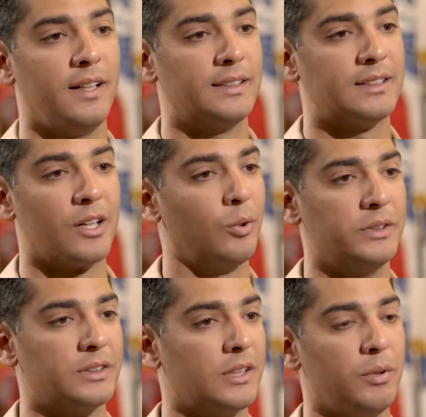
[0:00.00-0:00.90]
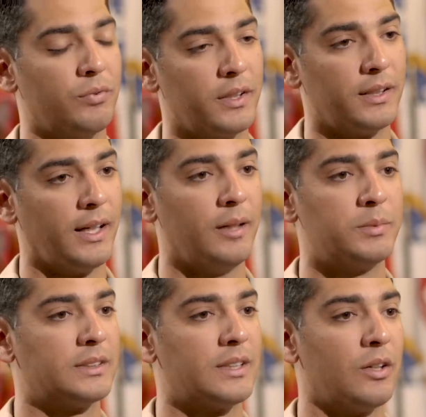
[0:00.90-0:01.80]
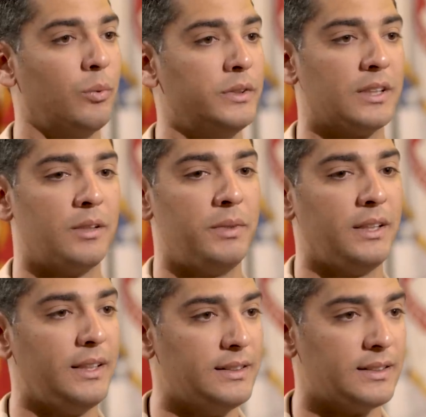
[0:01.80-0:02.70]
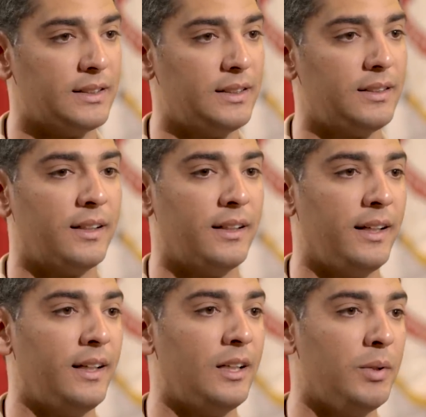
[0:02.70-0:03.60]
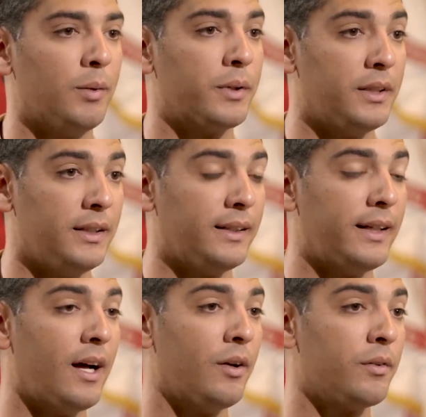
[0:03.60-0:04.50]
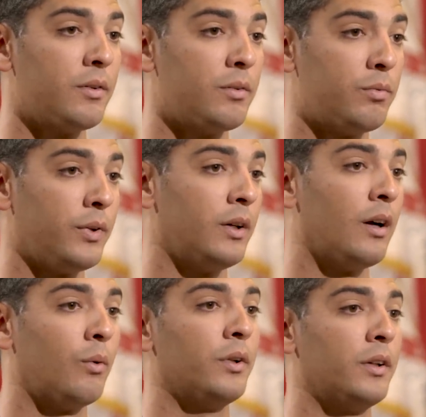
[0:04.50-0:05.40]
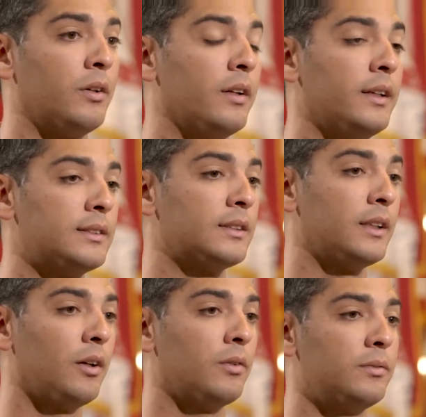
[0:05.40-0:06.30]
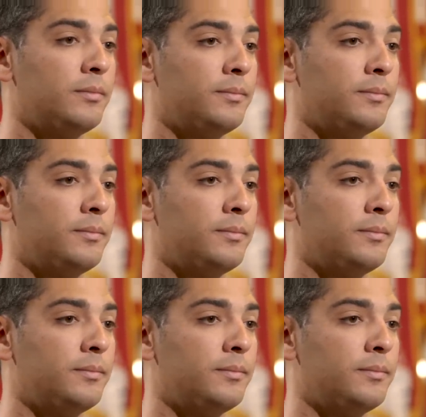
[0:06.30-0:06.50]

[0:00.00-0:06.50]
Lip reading: it's not always going to be fun and games, it's not always going to be easy, that they need to be able to dig down, figure out where the grit is, and go.